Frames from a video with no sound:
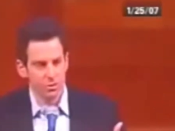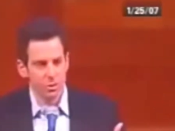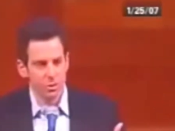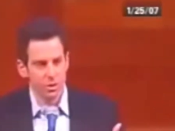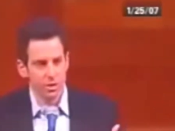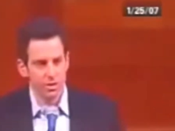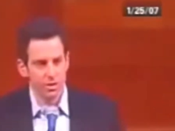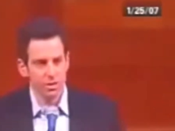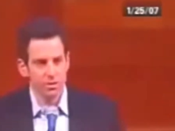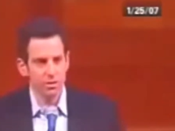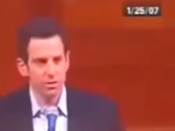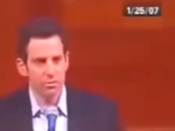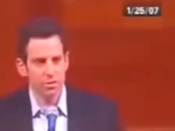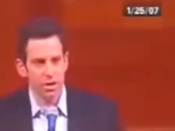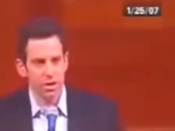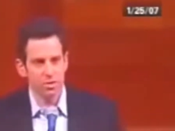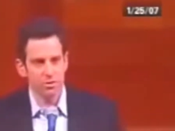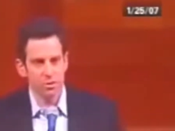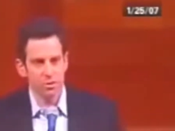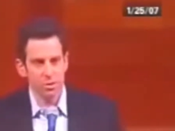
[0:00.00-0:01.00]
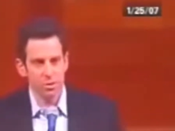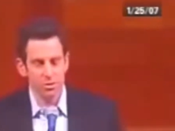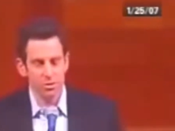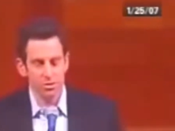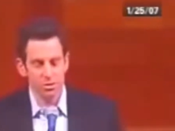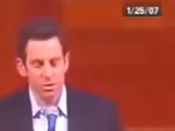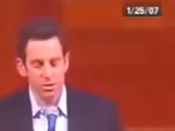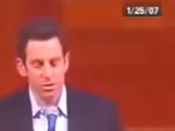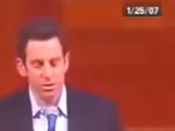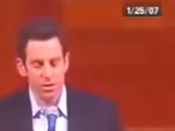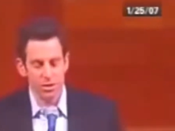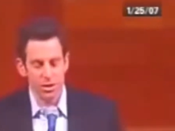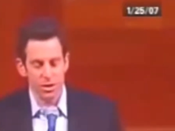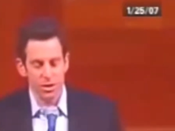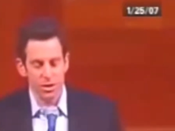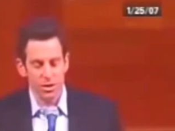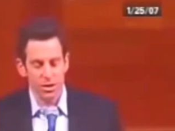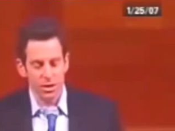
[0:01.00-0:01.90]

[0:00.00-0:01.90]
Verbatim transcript: is really a, of consequence to us.